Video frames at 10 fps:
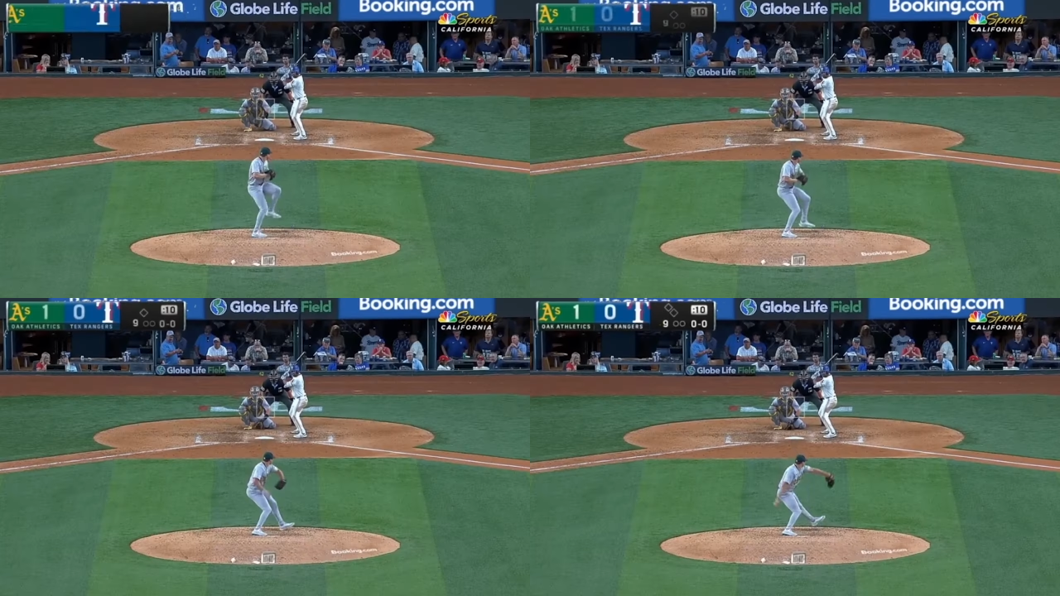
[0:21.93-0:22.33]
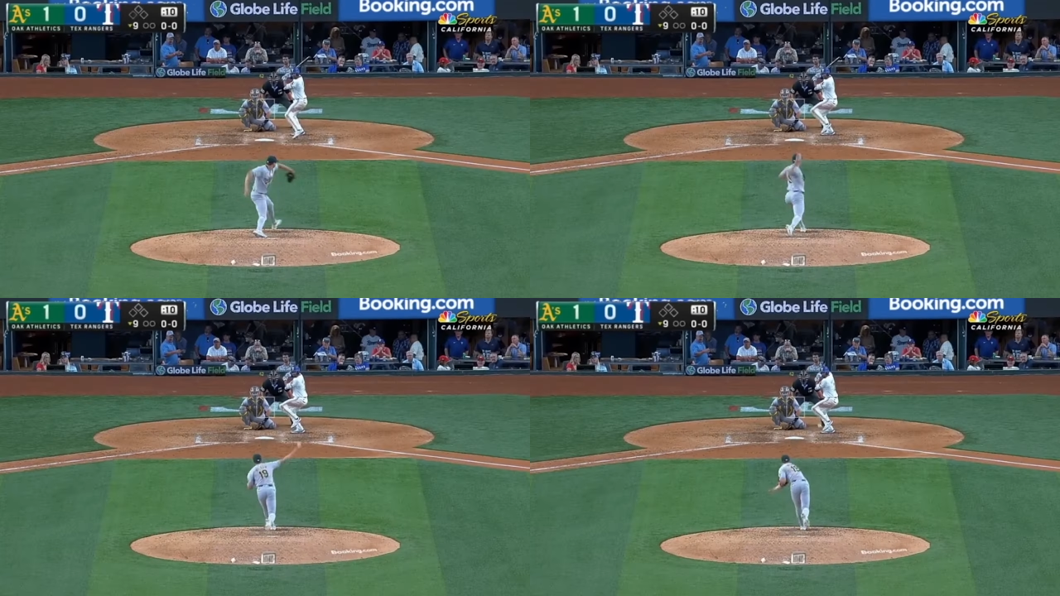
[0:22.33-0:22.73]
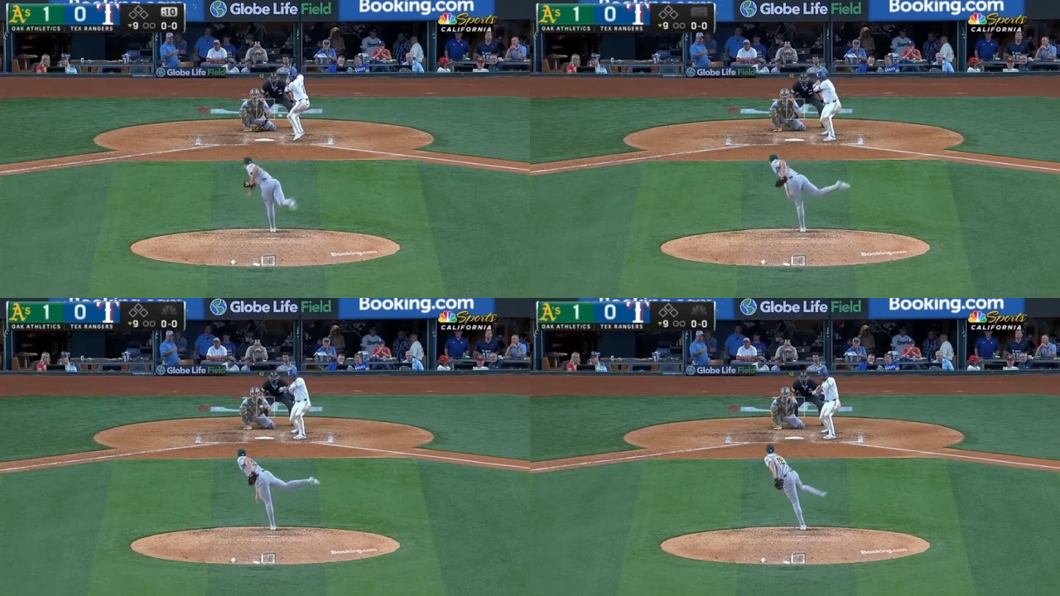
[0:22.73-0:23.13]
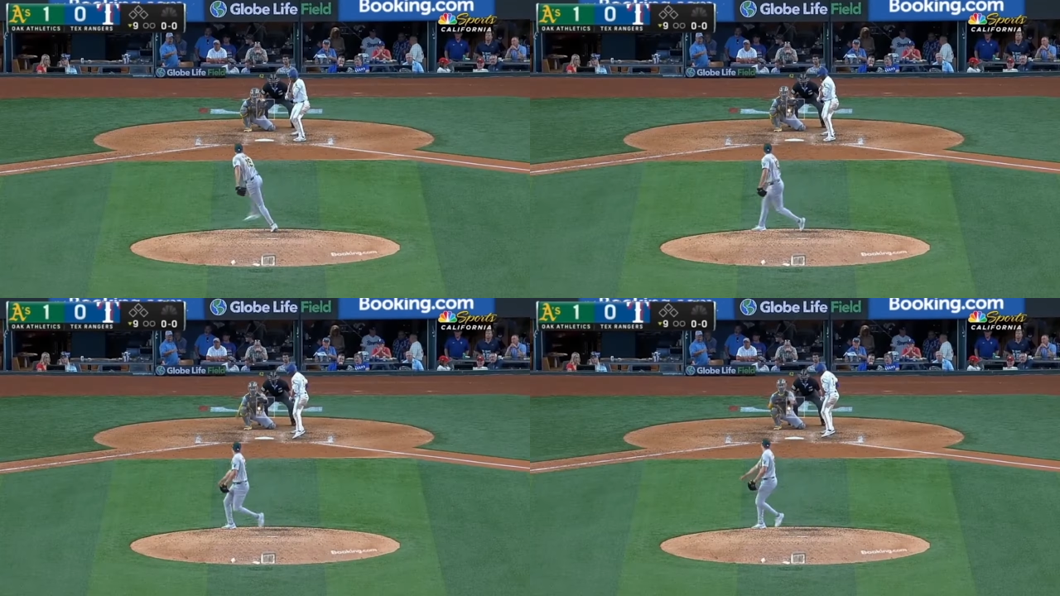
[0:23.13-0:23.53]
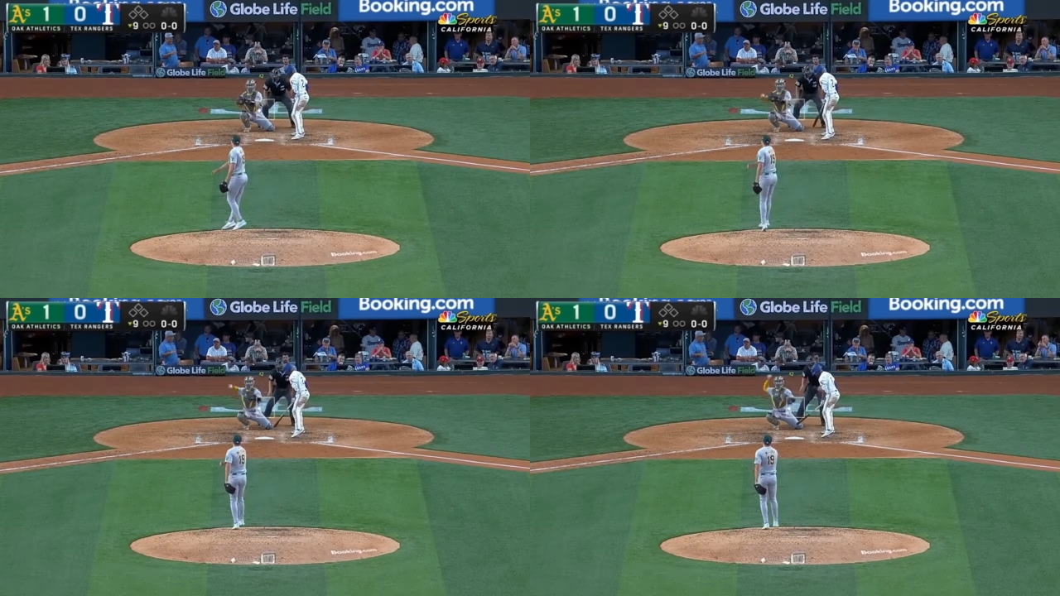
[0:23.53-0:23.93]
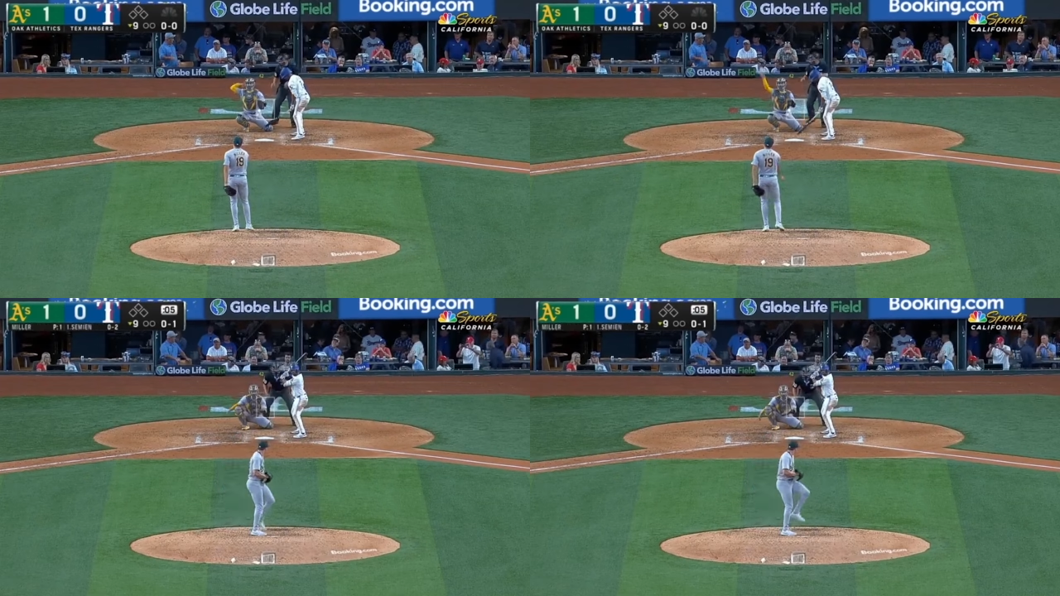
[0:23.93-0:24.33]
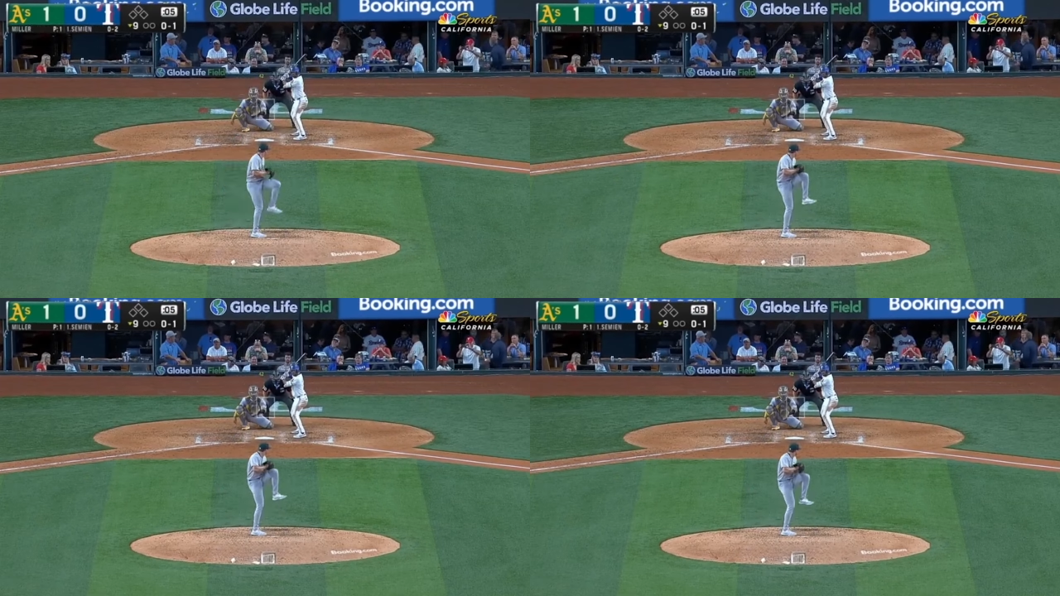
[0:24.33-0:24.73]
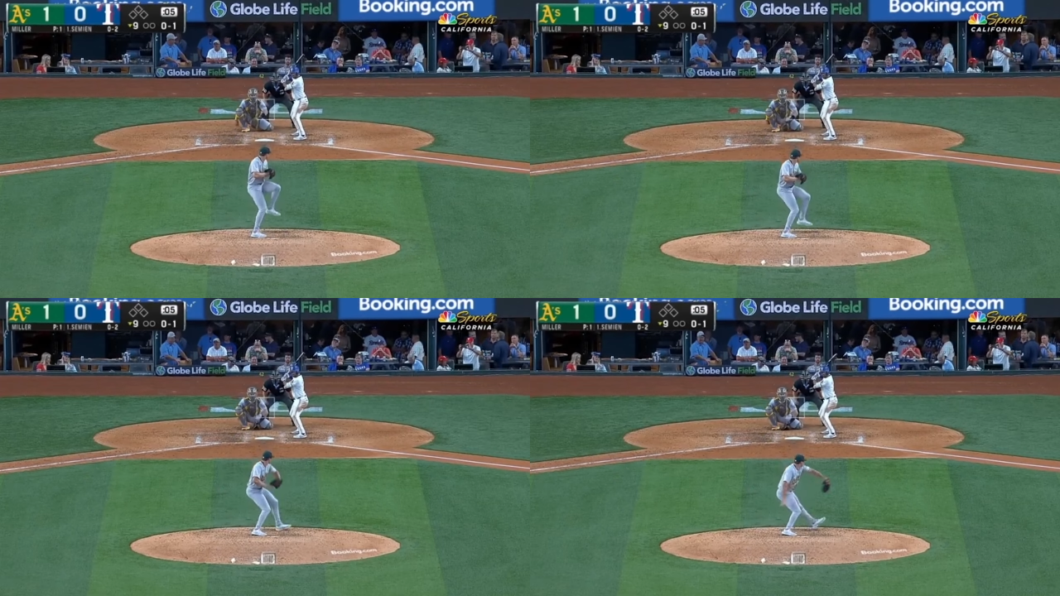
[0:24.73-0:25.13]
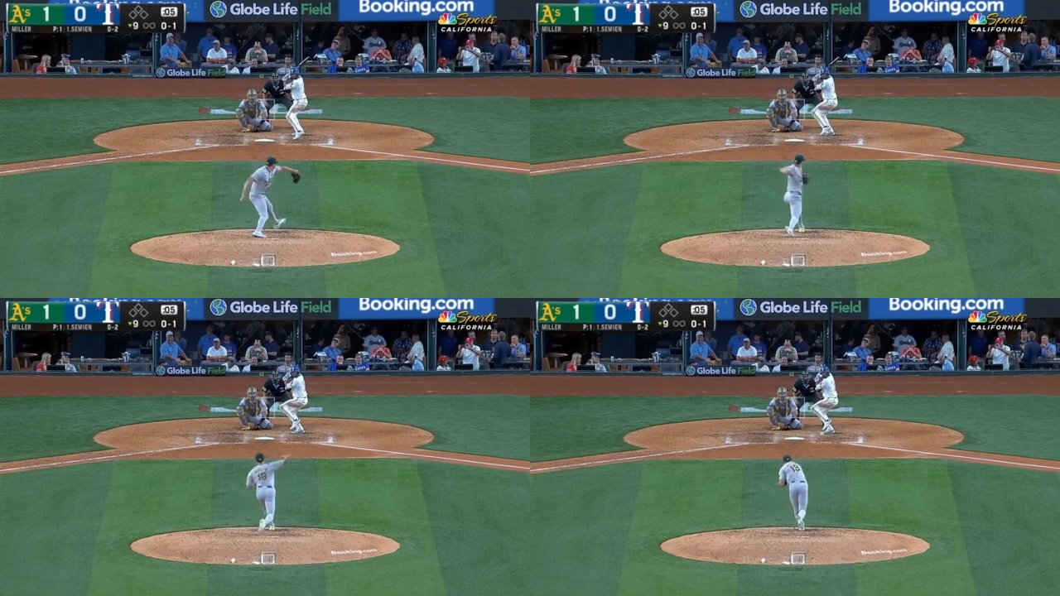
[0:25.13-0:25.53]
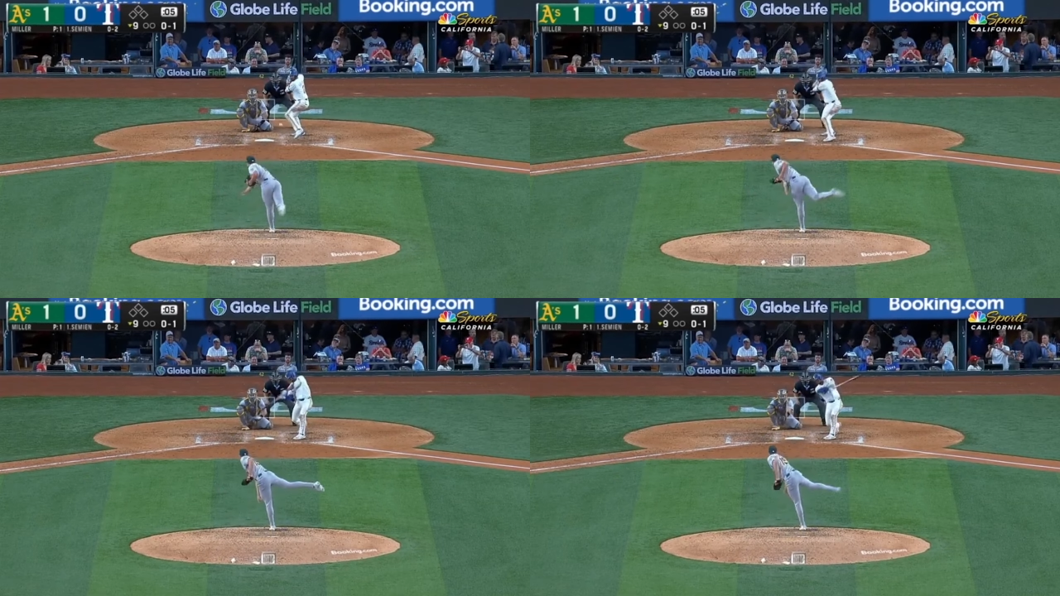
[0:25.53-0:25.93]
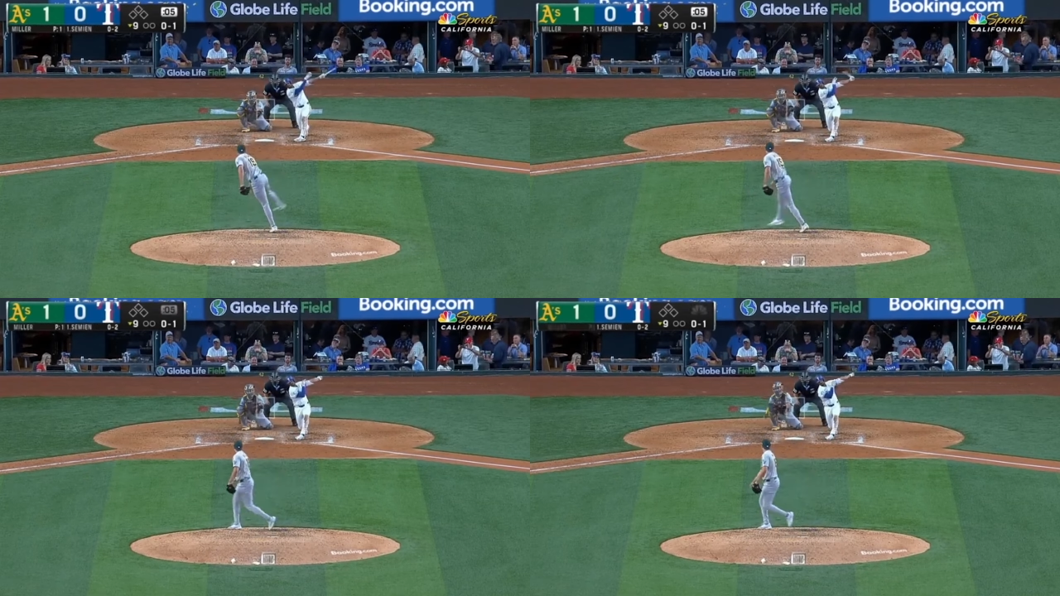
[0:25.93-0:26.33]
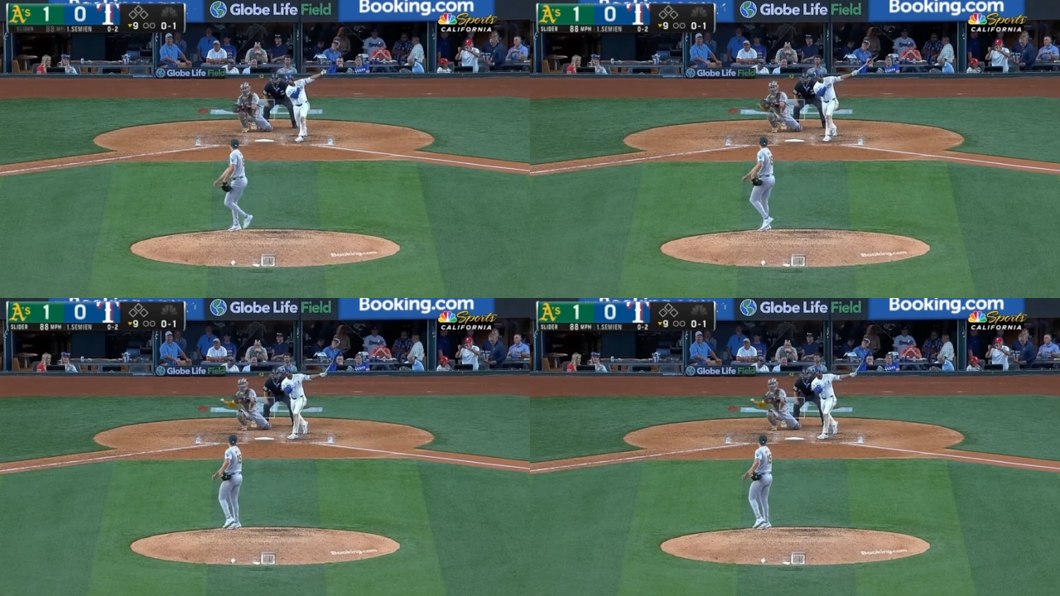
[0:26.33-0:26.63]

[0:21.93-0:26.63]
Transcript: [unreadable: no face in view]